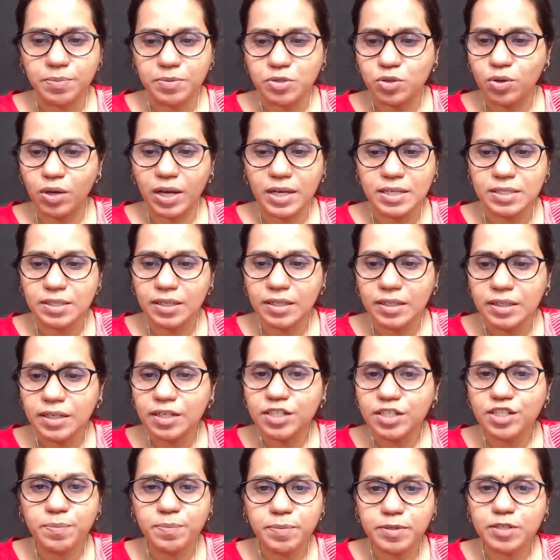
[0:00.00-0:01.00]
So guys, the
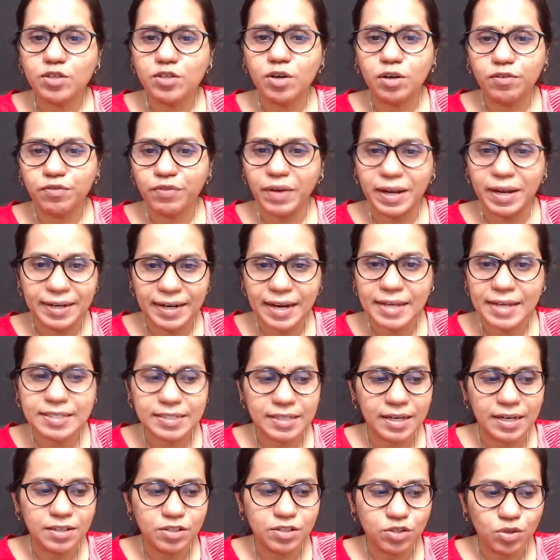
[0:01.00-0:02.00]
internship is not finalized yet,